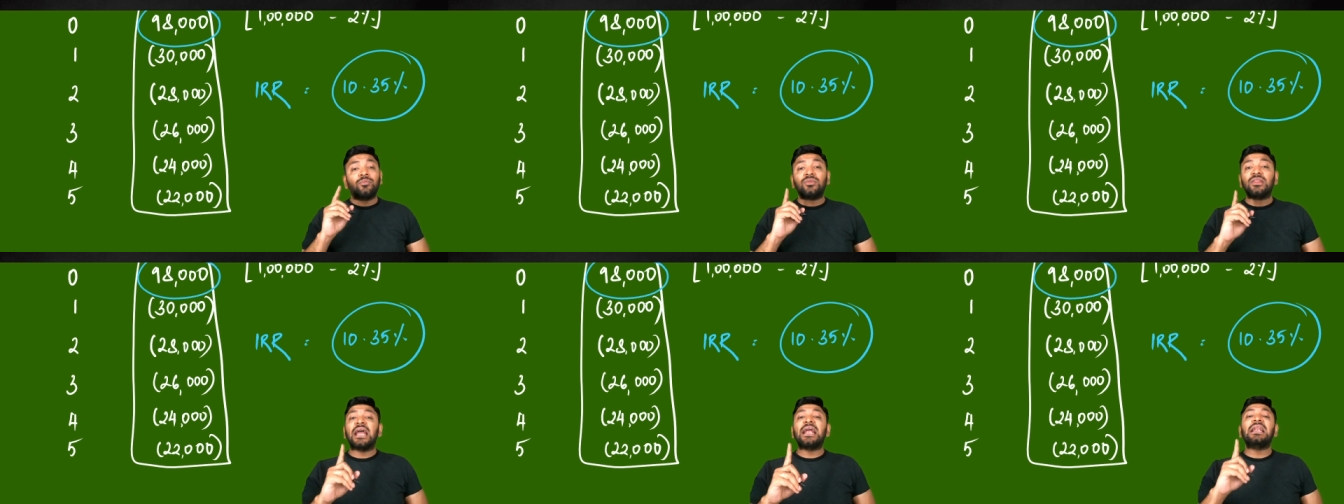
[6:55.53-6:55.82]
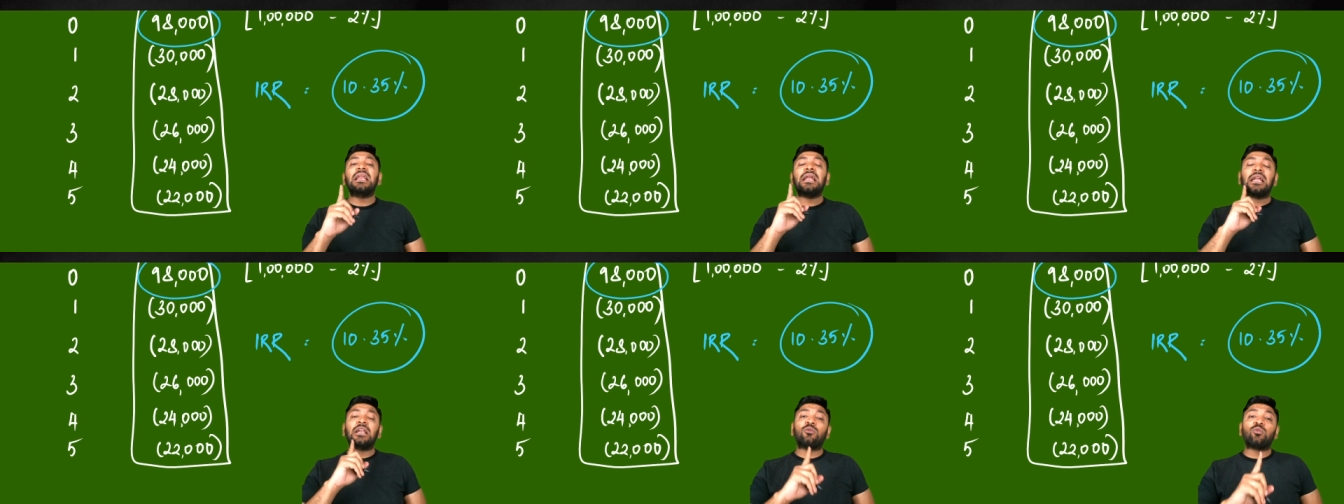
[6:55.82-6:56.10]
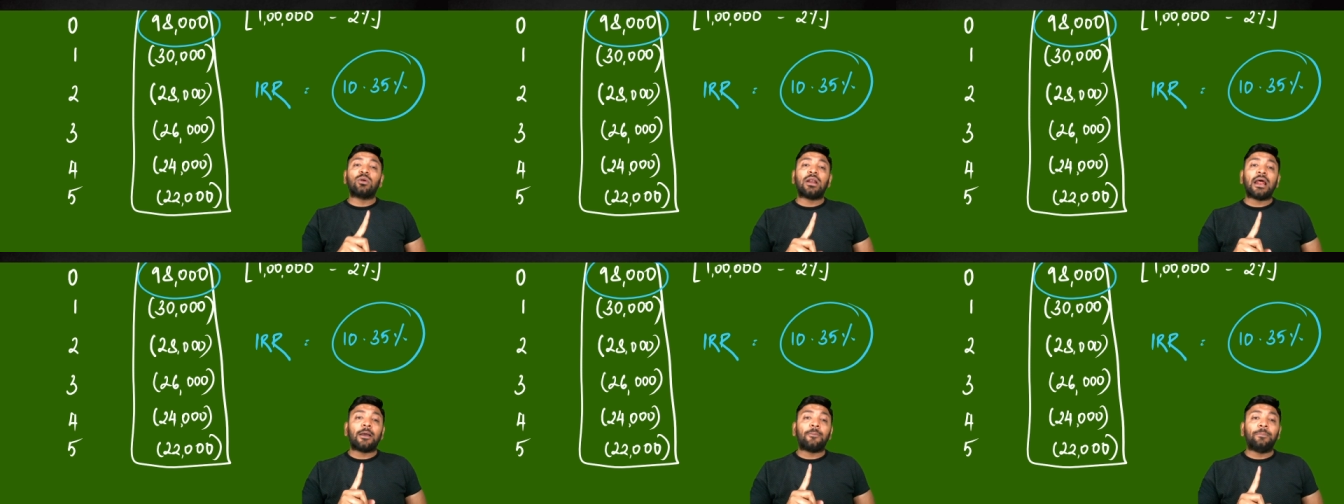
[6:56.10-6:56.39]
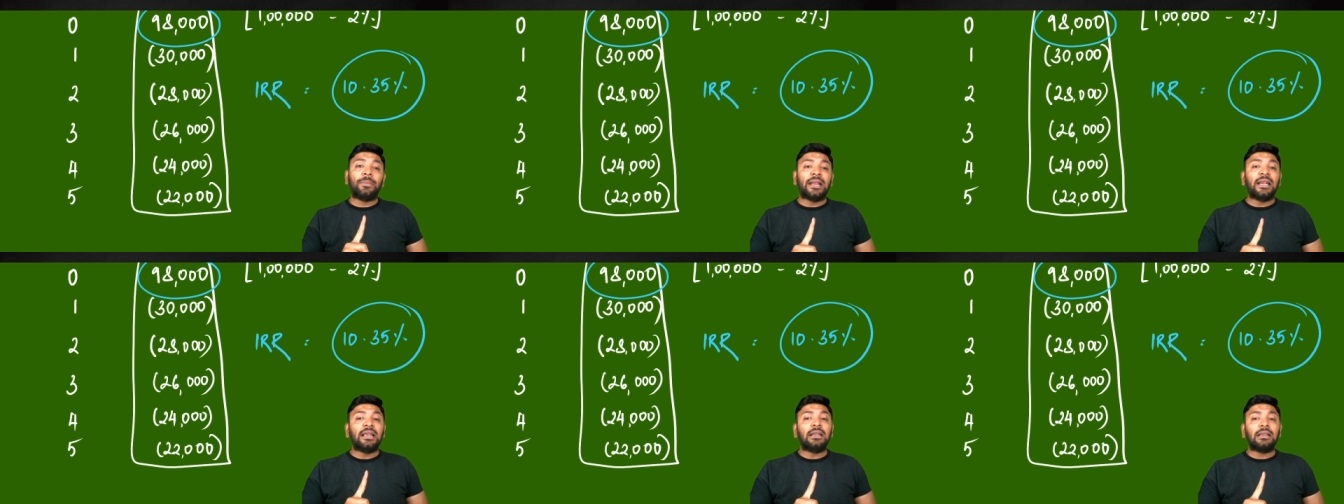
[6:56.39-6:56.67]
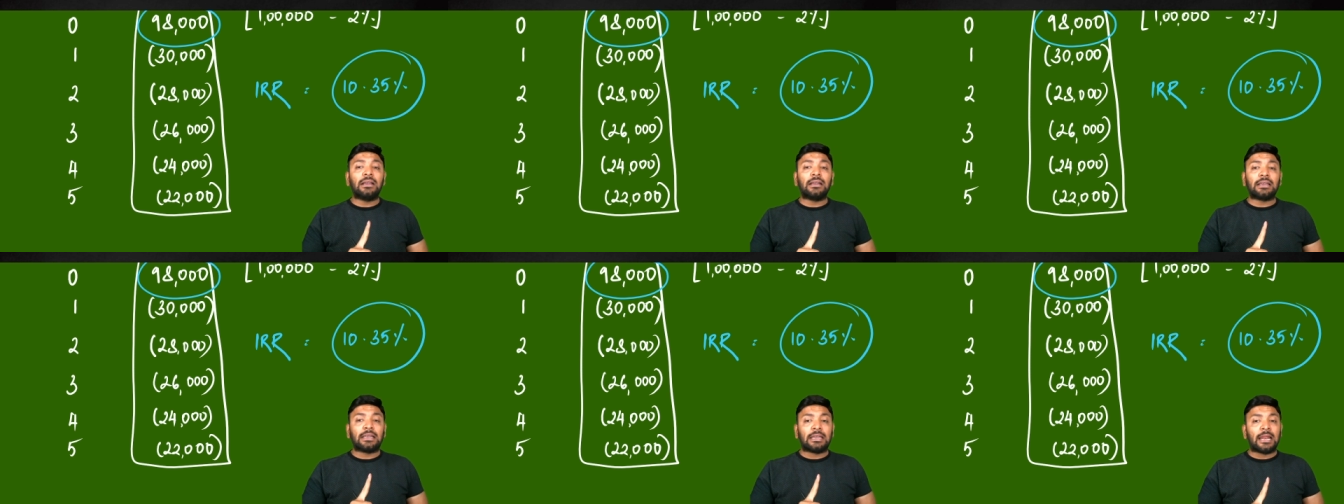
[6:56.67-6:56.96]
then it would have
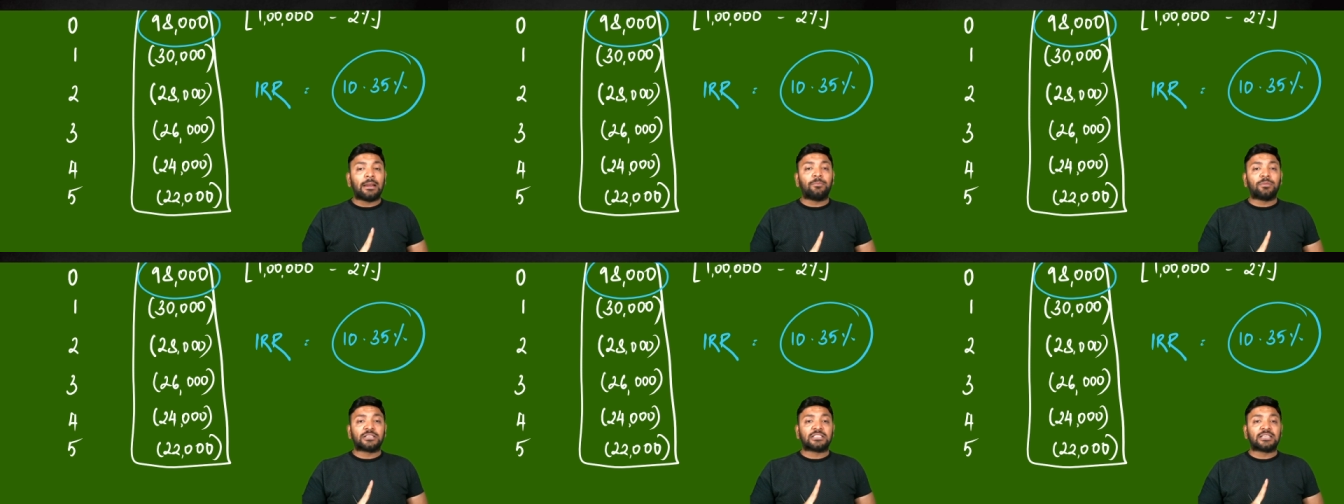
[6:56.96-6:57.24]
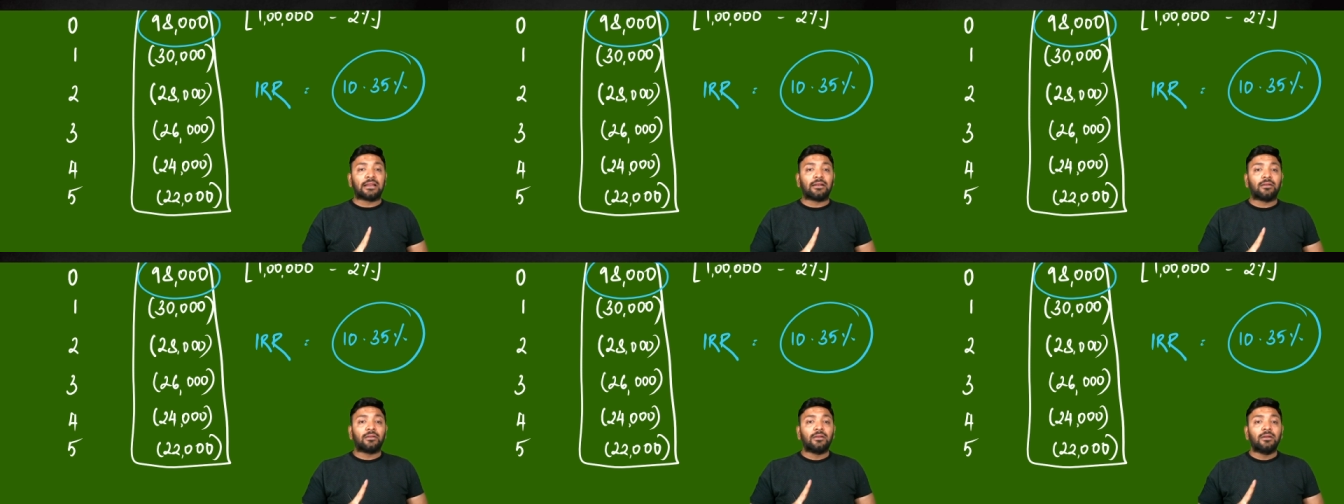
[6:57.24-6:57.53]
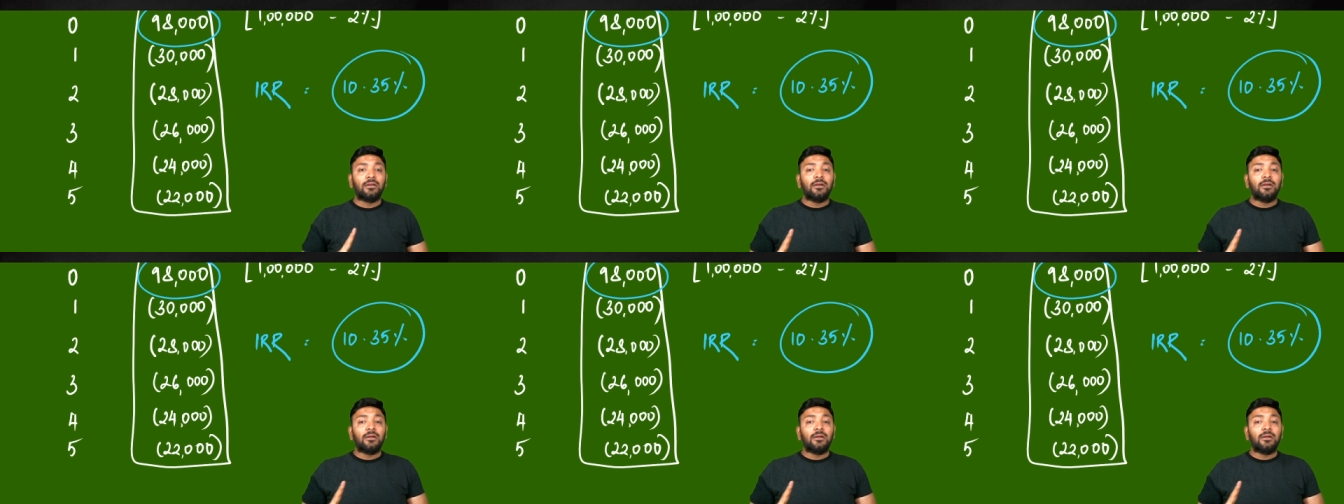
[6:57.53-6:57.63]
been 10%.